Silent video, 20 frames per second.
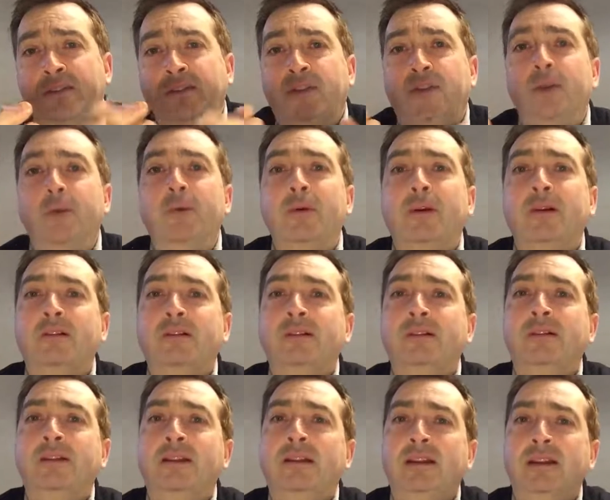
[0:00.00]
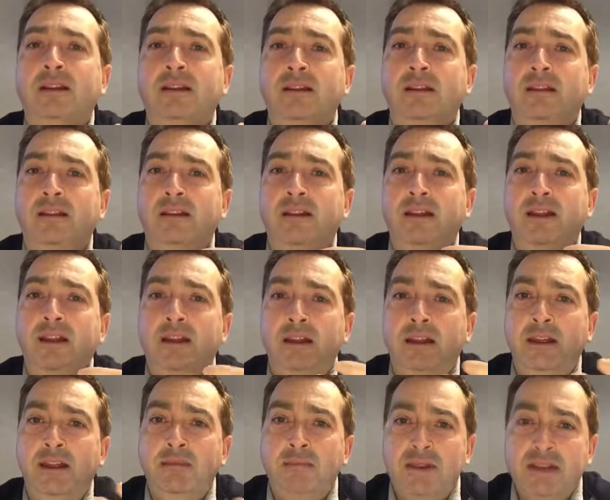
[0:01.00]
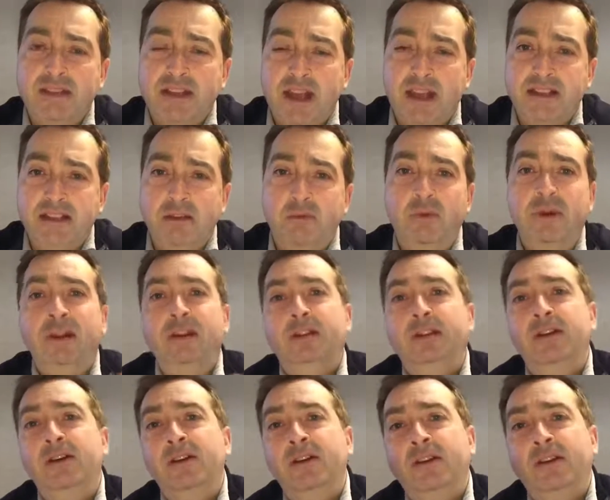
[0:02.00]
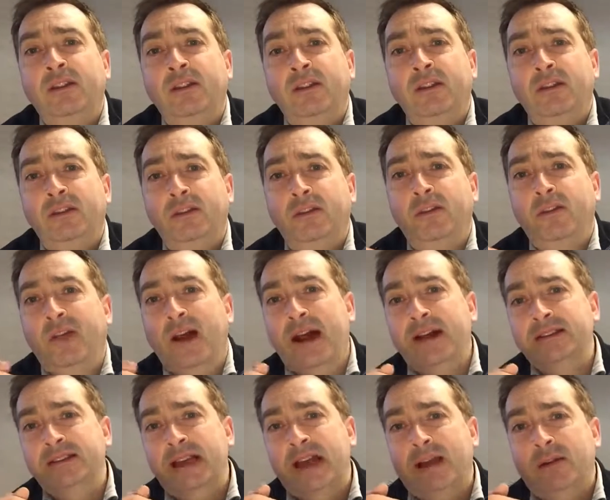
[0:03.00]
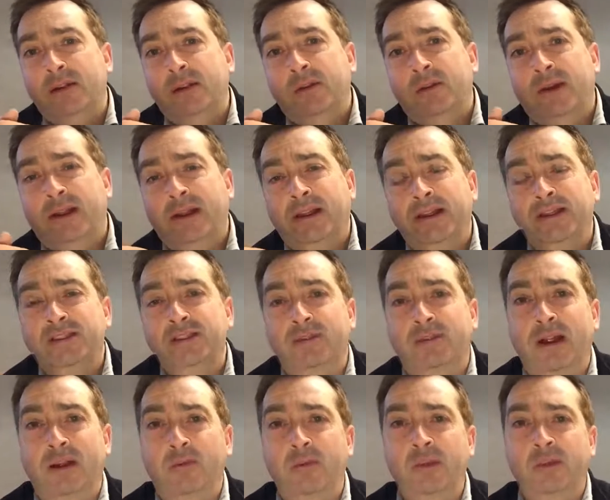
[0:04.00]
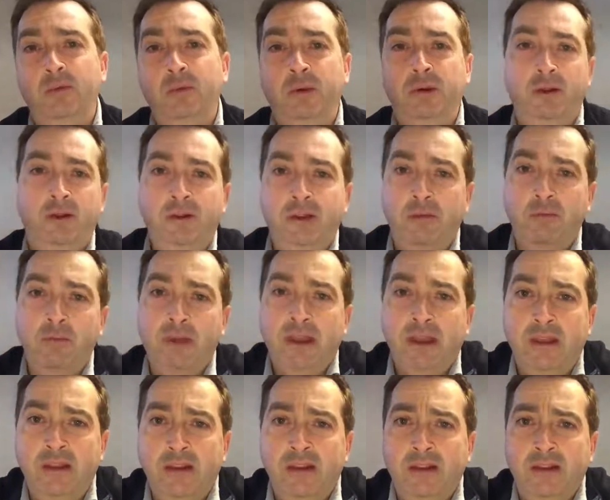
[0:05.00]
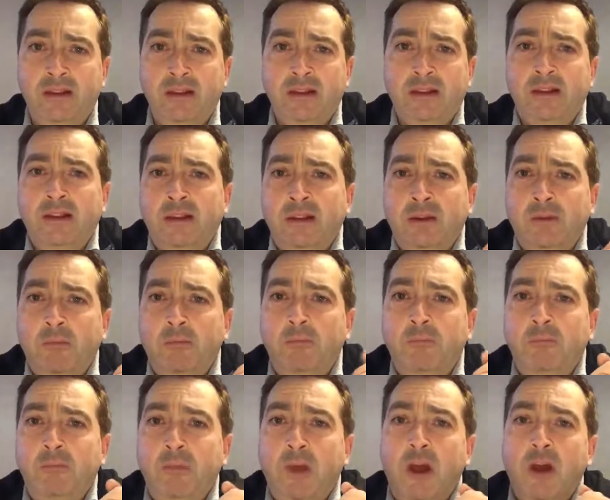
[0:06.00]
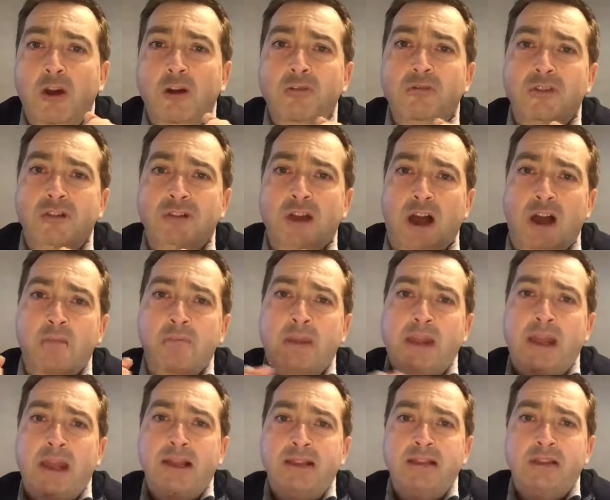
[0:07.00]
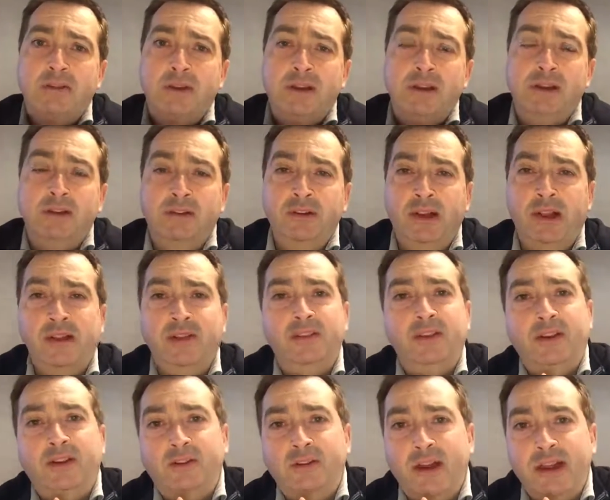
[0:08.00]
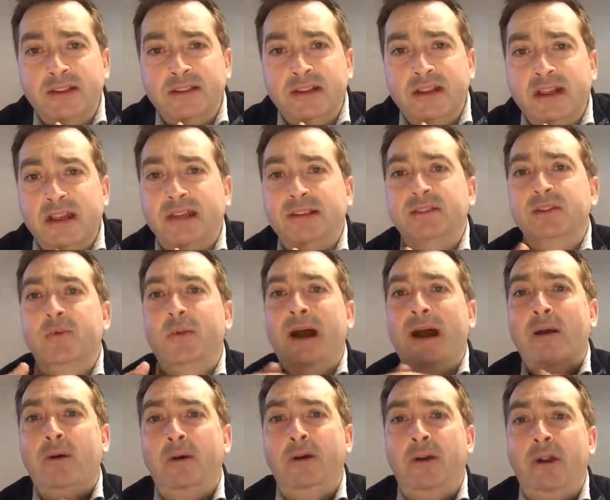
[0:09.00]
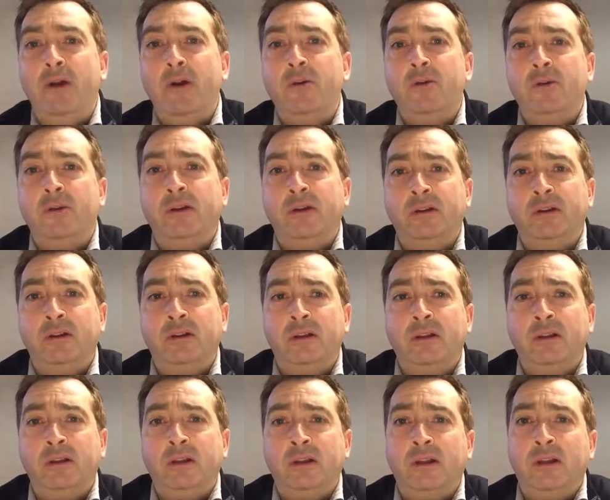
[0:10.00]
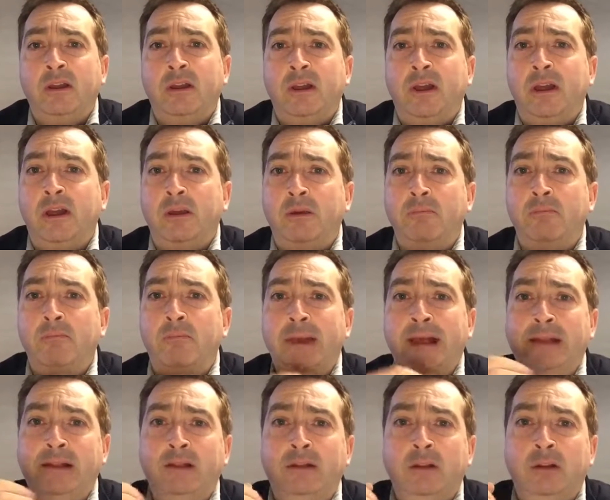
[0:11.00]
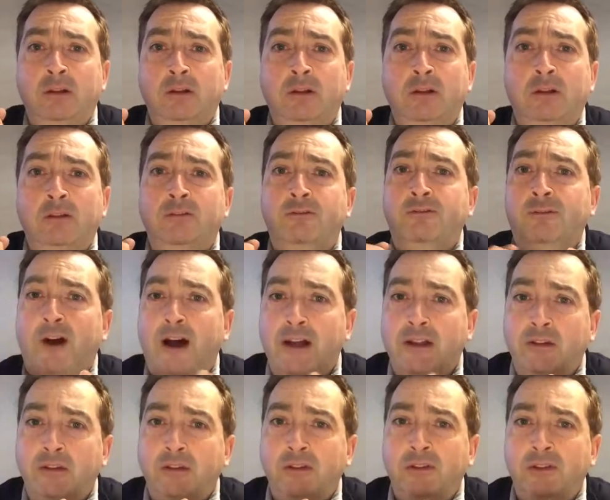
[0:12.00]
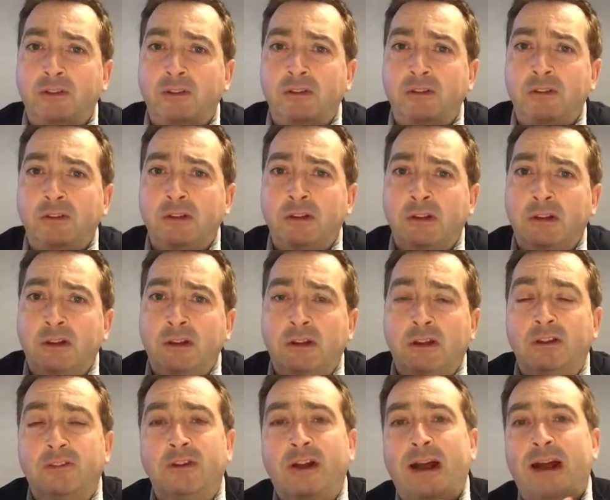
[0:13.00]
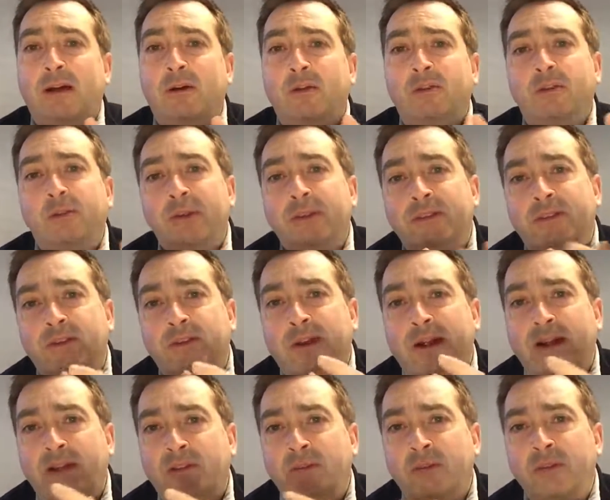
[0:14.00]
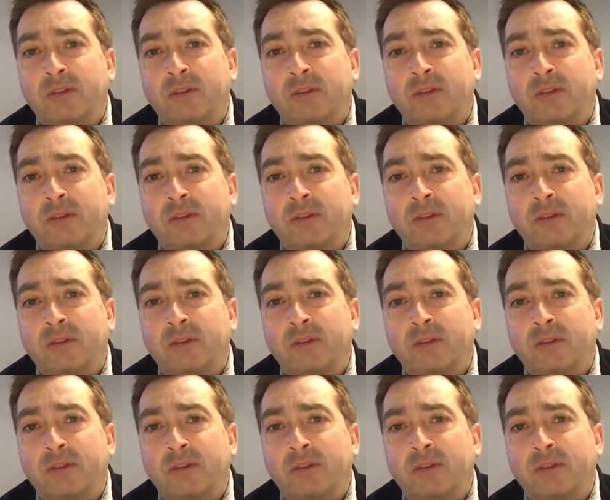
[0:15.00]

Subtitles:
to imitate it. We learn that that's how you interact with the world, and we over time begin to integrate it into our own mental files of how to interact